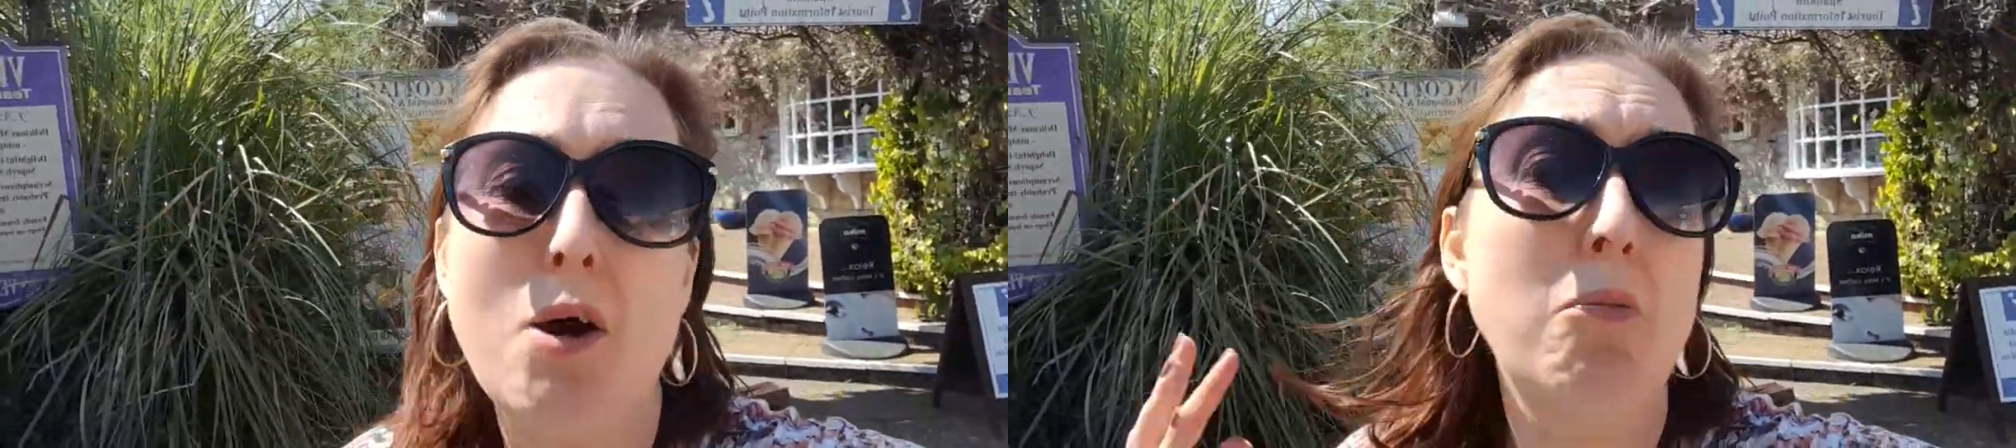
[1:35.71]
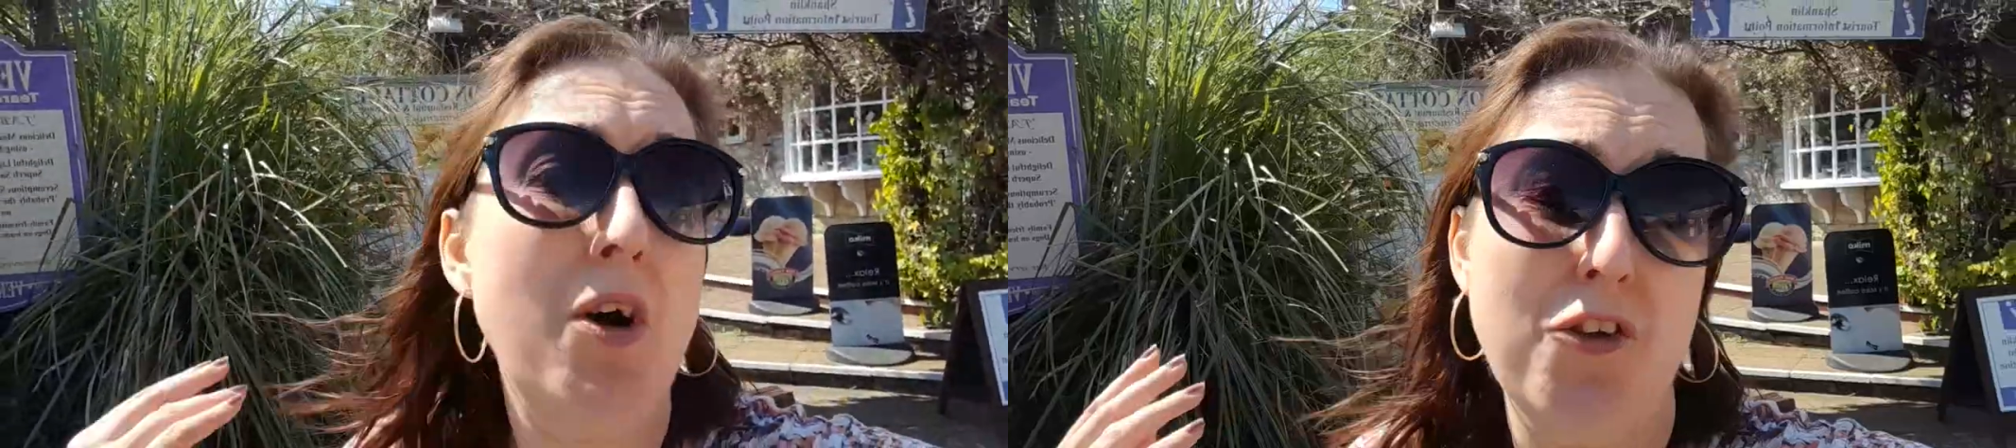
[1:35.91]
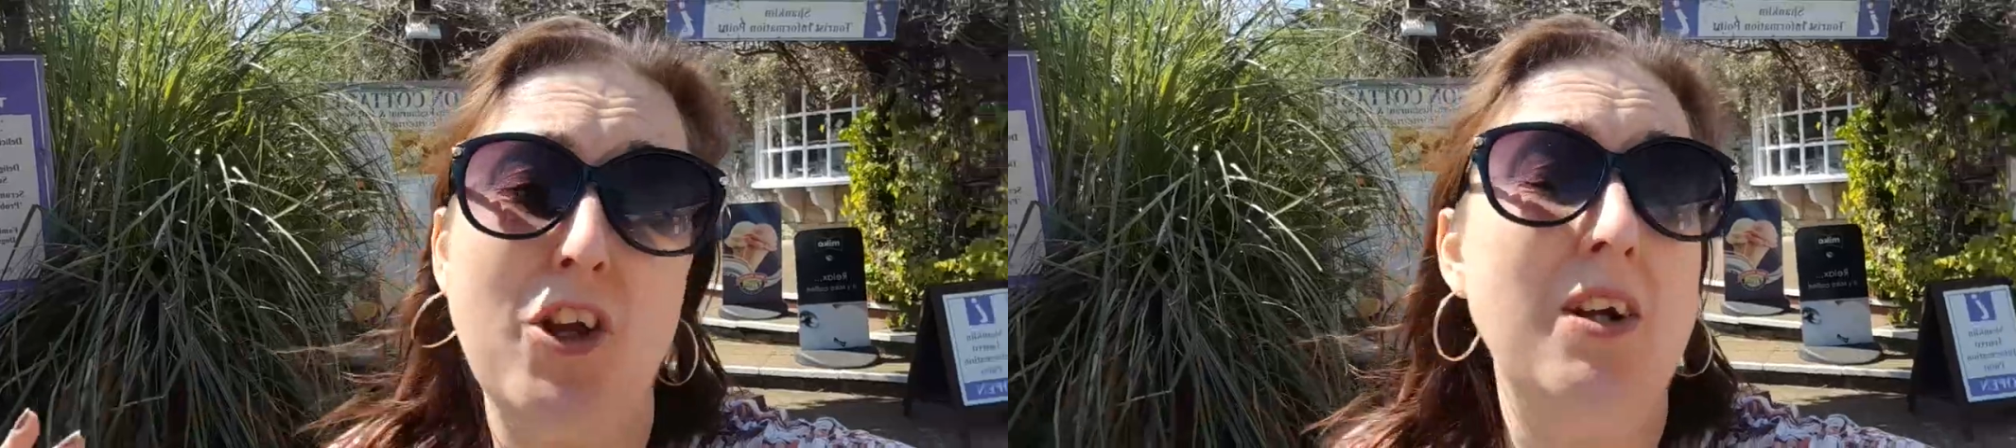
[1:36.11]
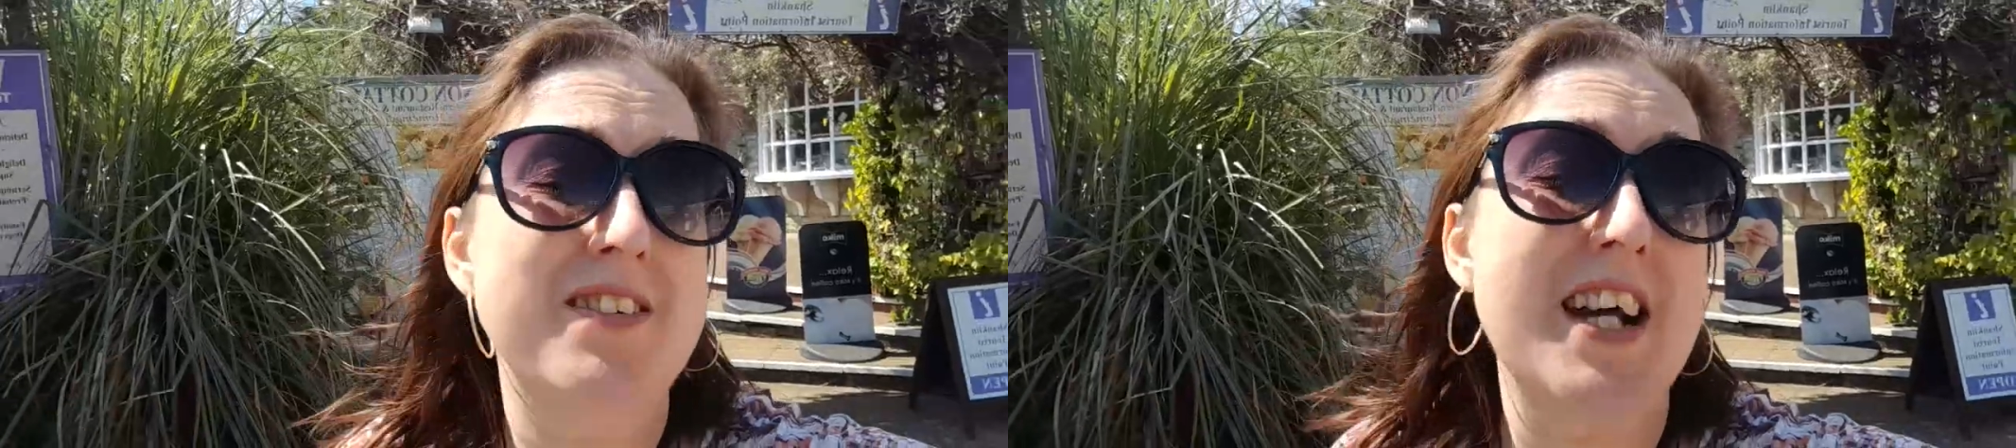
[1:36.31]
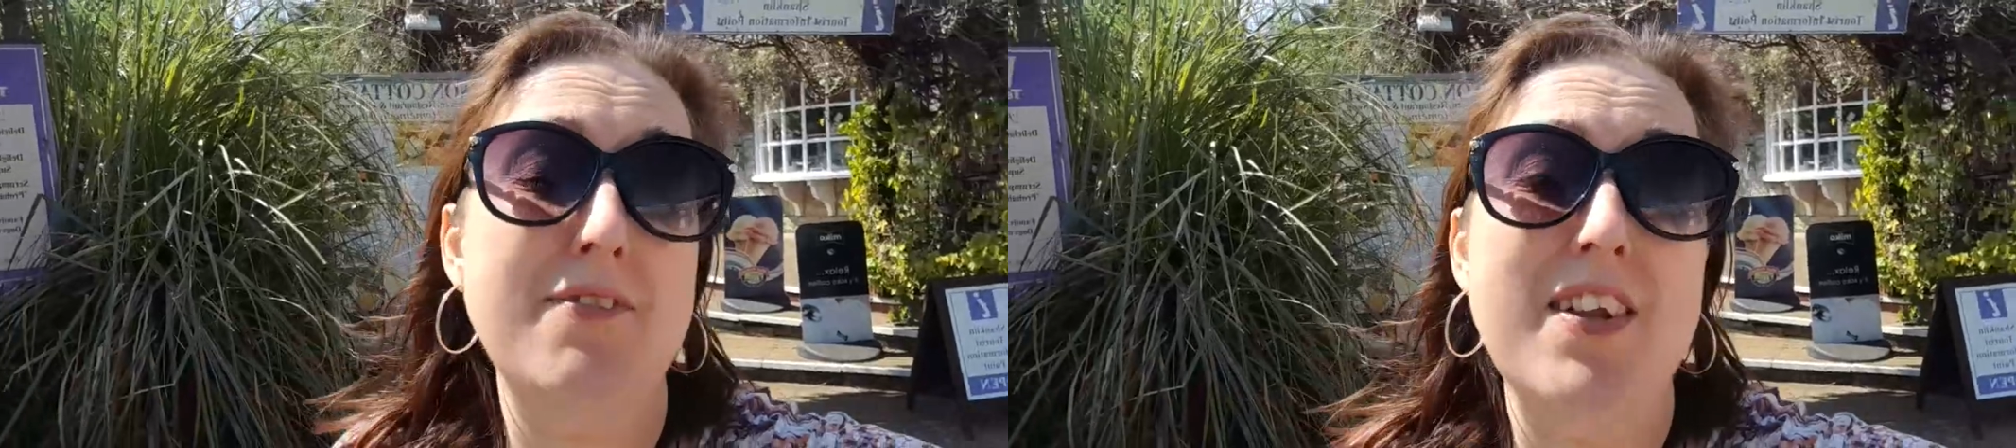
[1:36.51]
I was
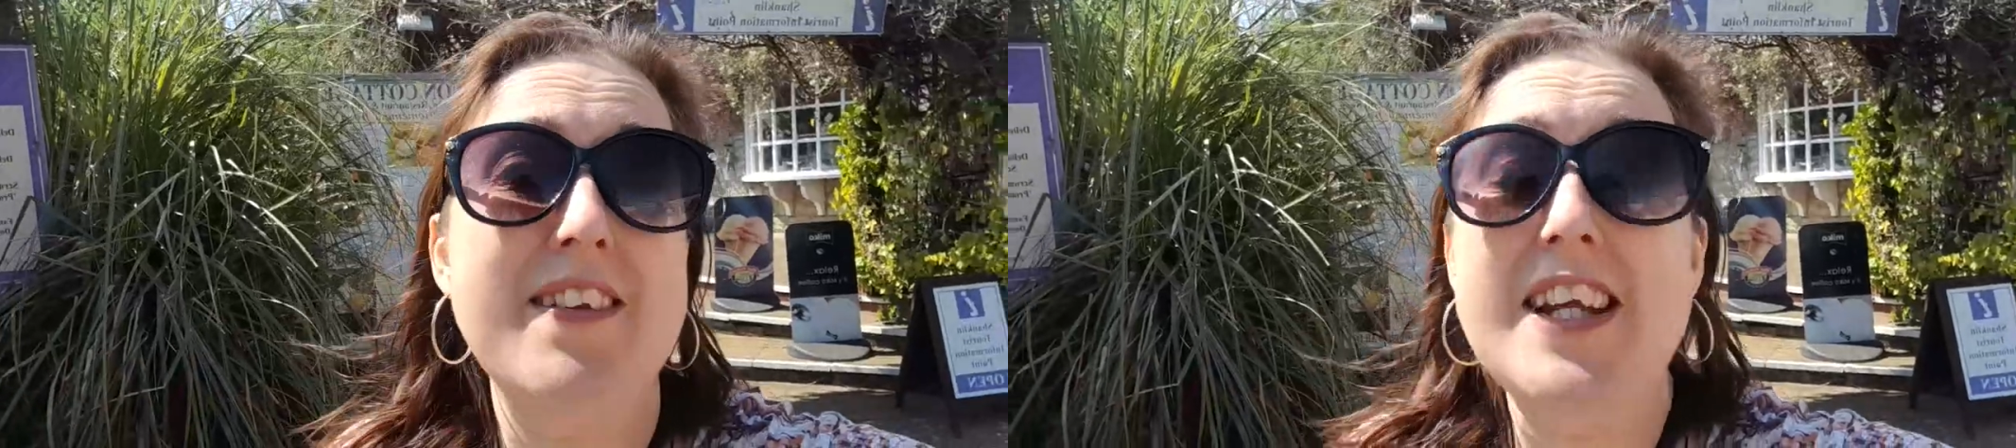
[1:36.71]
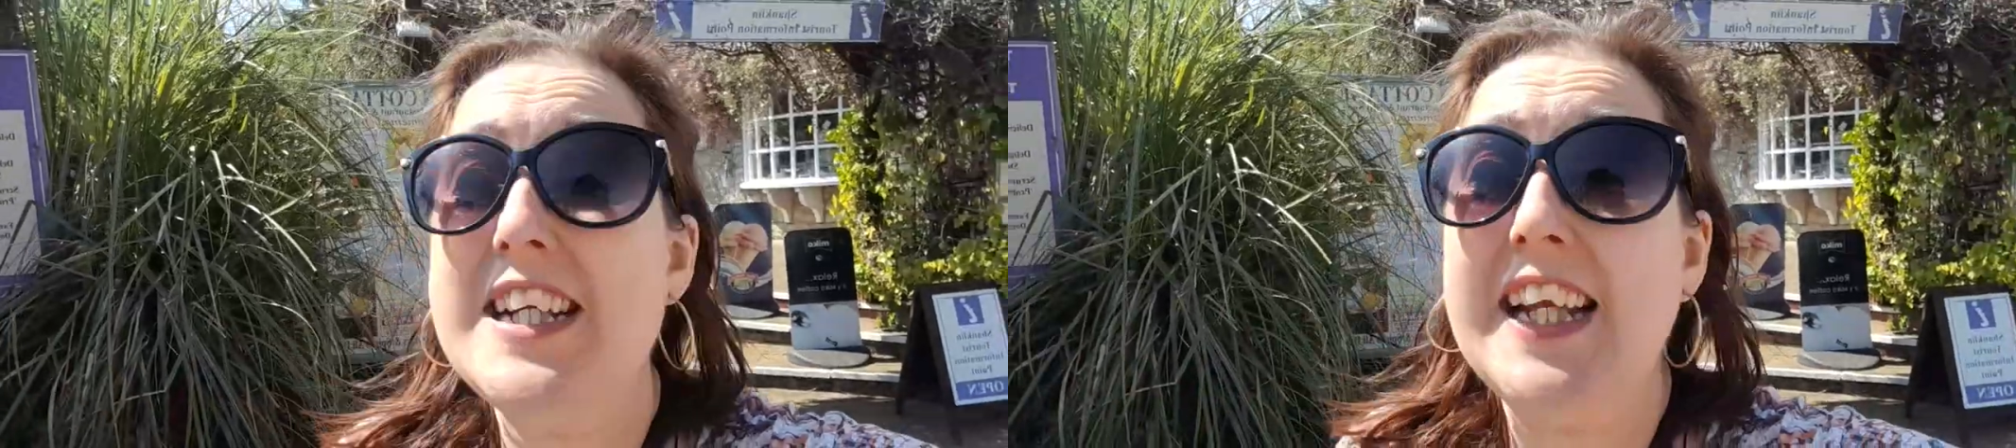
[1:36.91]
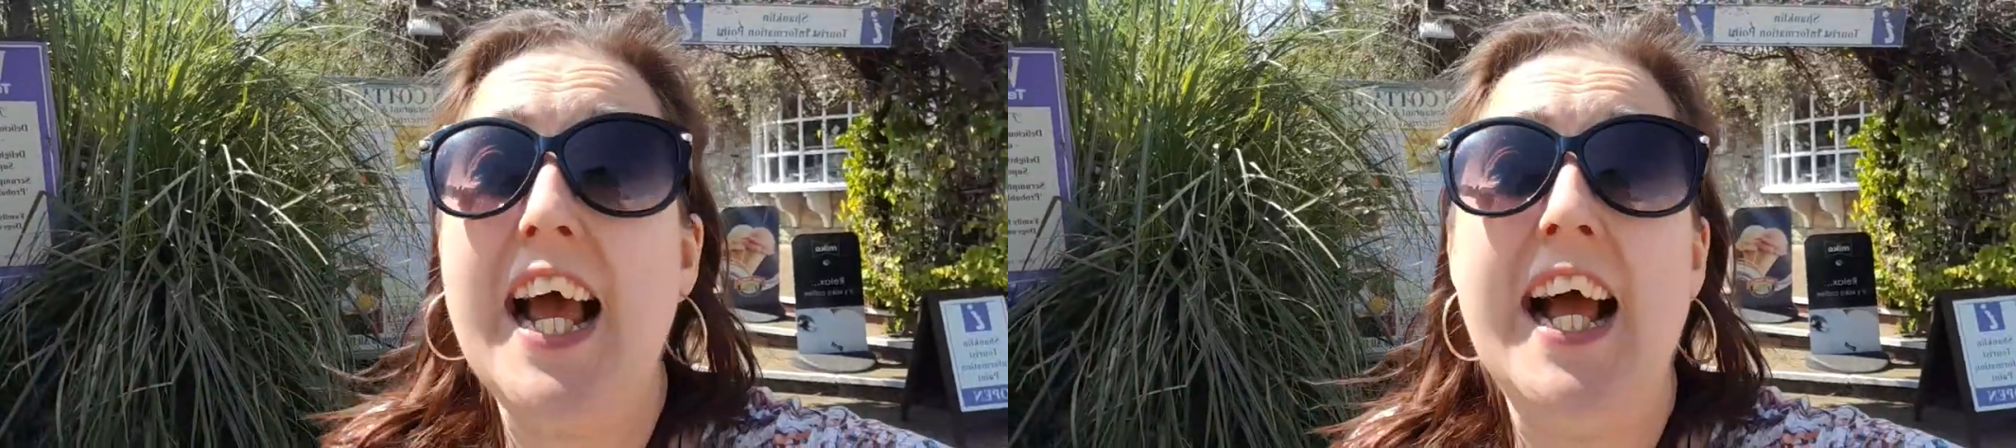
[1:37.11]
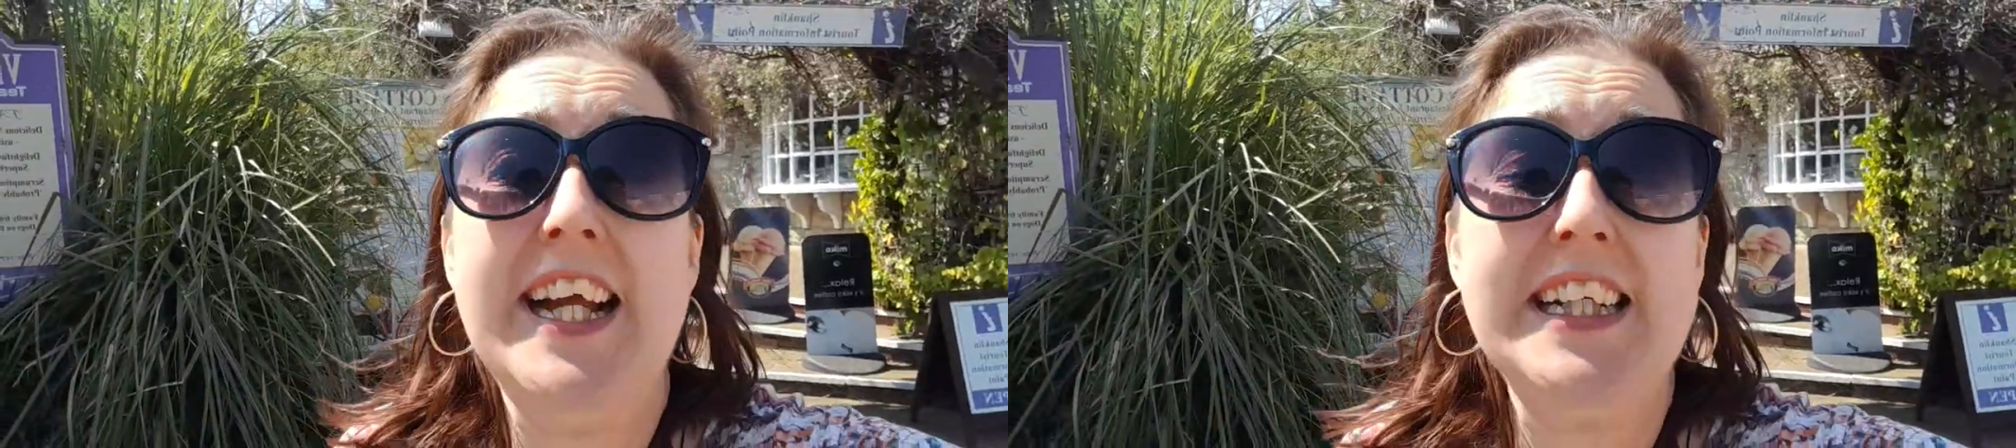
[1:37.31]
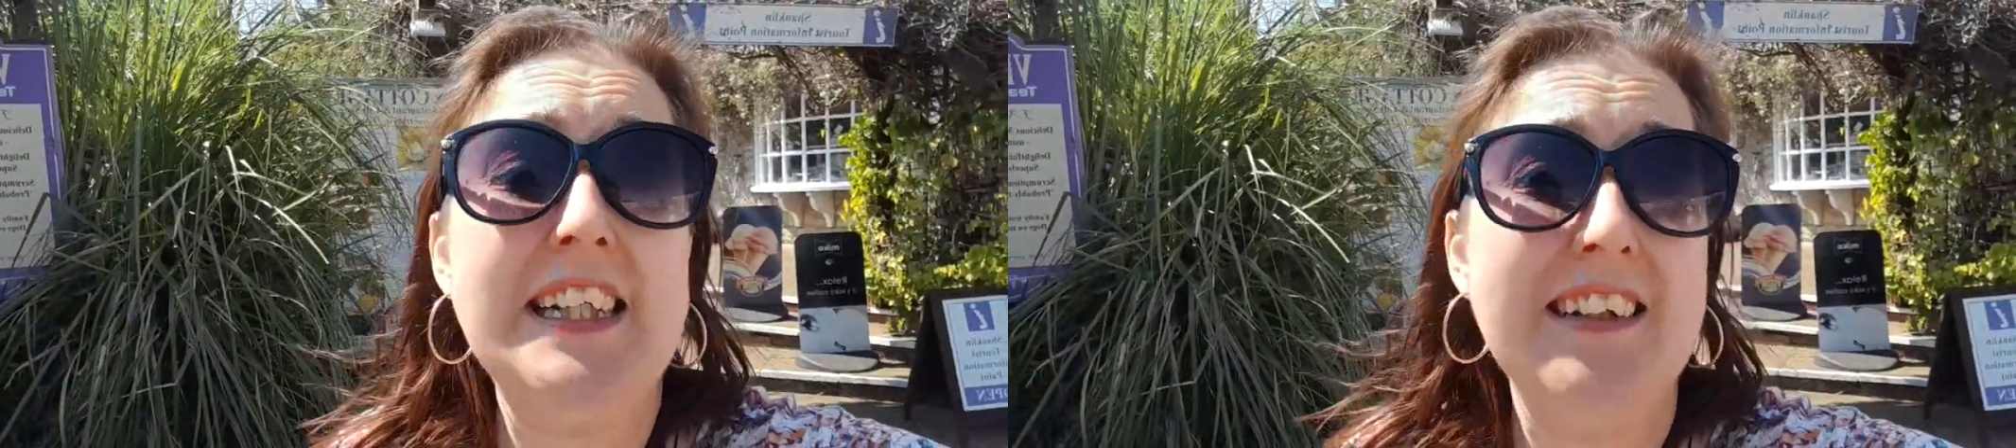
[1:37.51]
going to have the tea
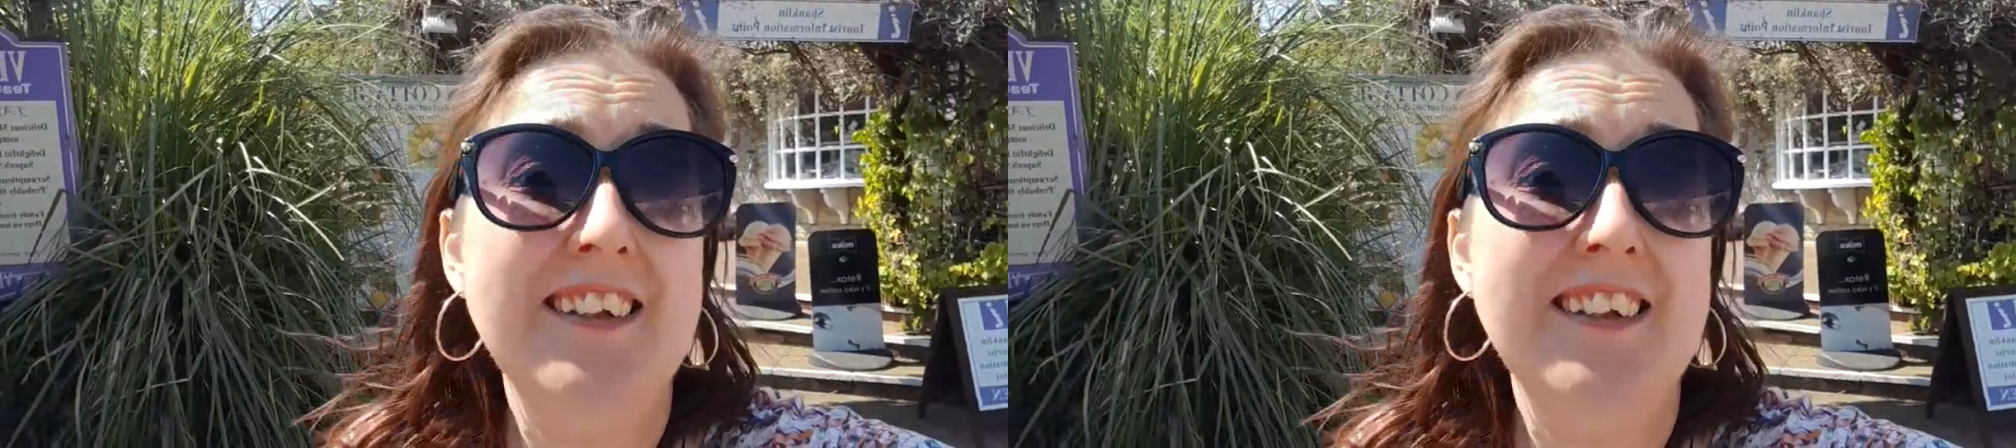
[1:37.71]
cake,